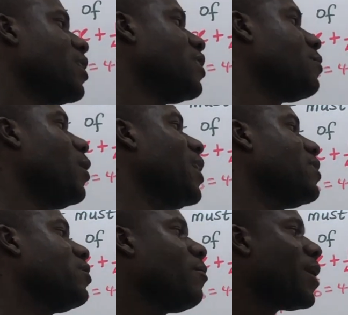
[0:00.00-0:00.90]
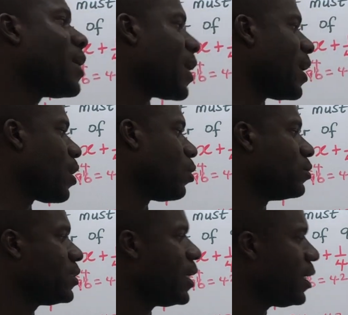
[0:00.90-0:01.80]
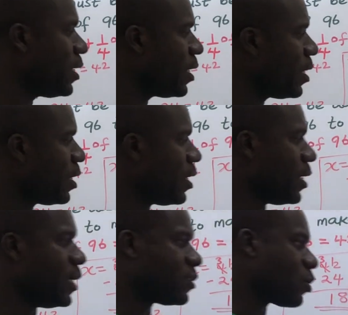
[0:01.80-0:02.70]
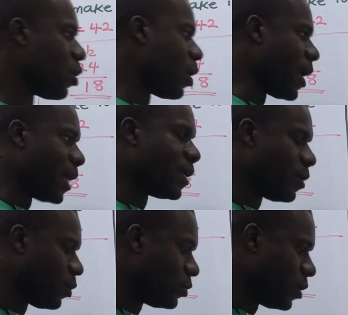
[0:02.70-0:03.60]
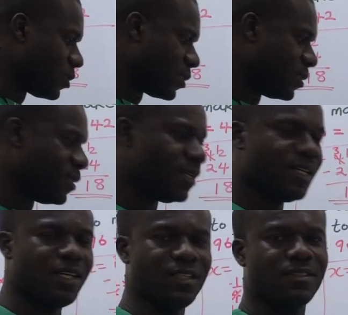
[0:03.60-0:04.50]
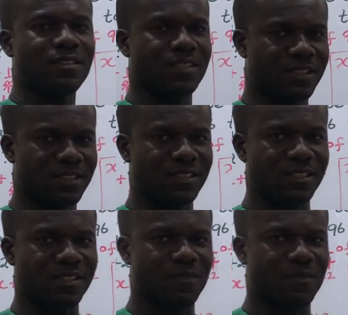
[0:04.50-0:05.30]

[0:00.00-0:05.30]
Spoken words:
the smallest number that can contain a score and a whole dozen is 60.